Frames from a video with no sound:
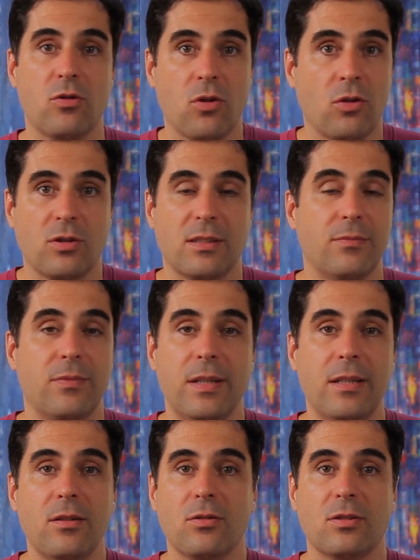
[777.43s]
shots and
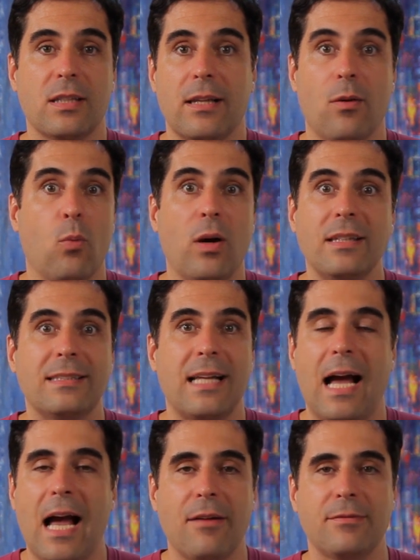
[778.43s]
videos are the ones that
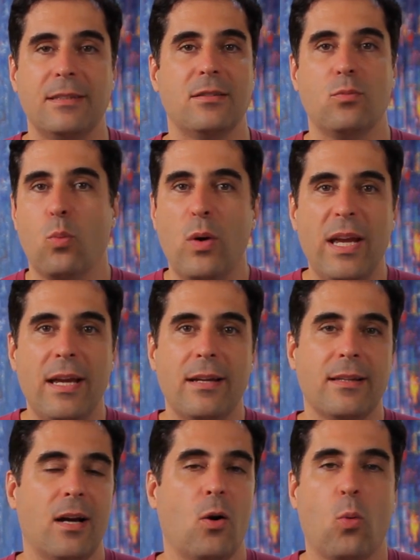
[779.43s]
have these
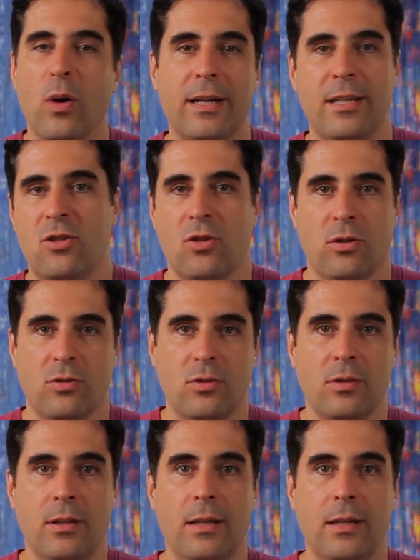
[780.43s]
weird and quirky shots.